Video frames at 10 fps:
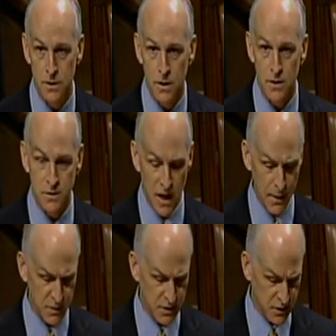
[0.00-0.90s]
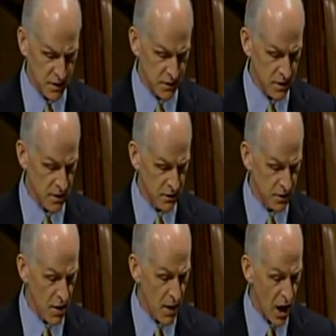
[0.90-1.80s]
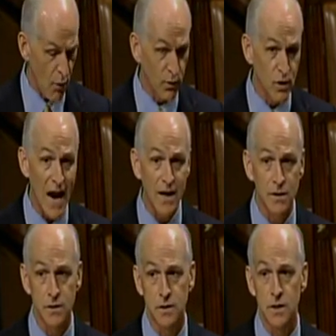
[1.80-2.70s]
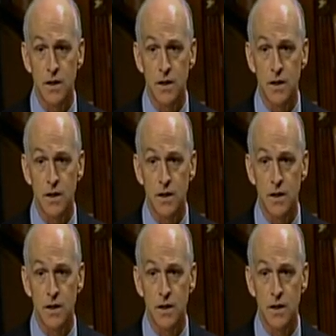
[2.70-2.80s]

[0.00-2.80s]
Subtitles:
and stops insisting that somehow, miraculously,